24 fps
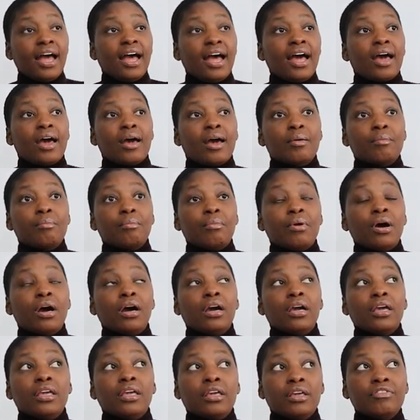Um,
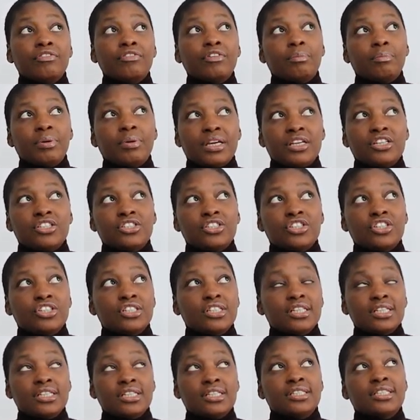if a
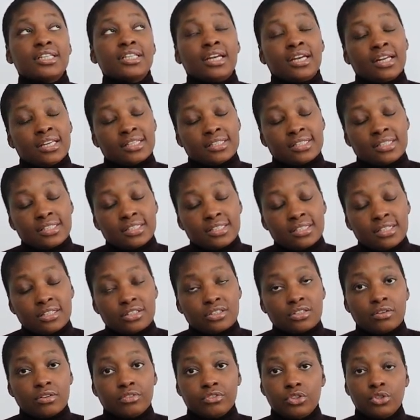patient is an
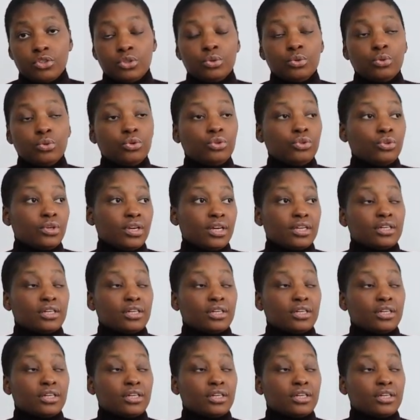assistance of two, you